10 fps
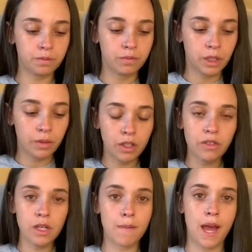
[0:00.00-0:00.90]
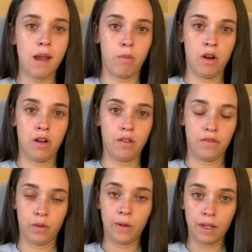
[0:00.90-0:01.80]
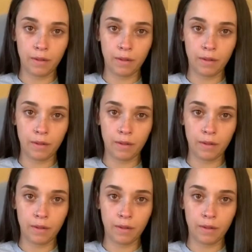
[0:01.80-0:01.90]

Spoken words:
and we in a bad part of Florida.